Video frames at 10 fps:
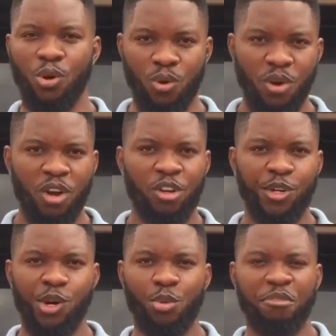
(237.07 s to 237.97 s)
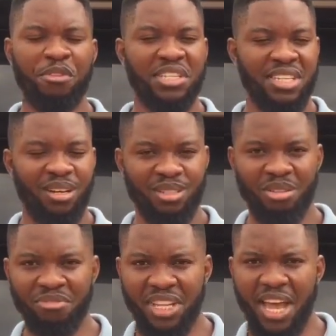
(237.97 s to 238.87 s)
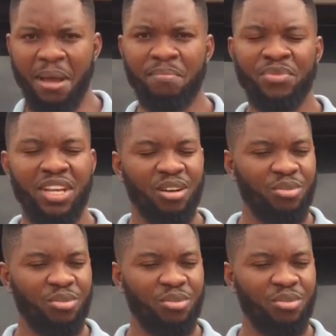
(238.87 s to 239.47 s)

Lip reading: go. We fix a lot of them.